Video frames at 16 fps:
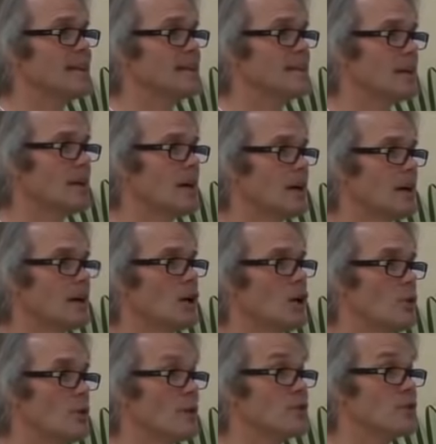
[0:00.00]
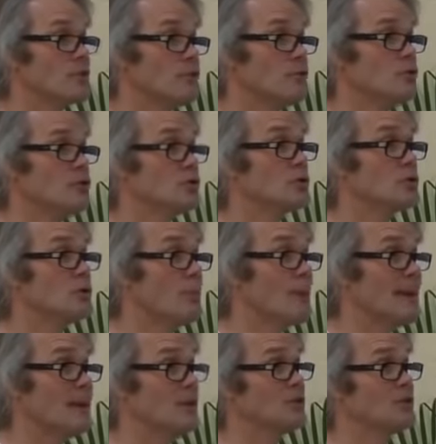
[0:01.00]
SiOH4, the
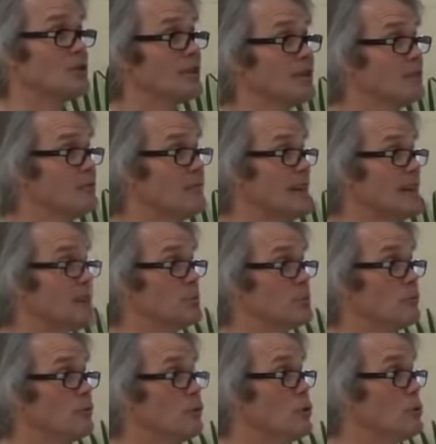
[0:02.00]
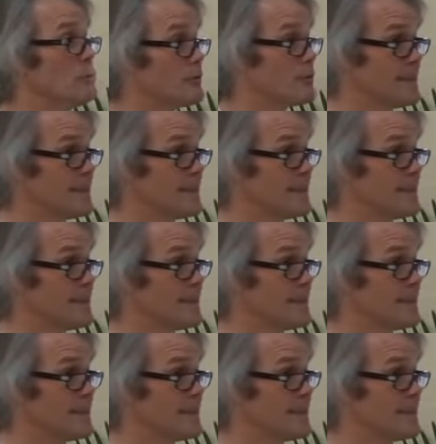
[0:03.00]
biologically available form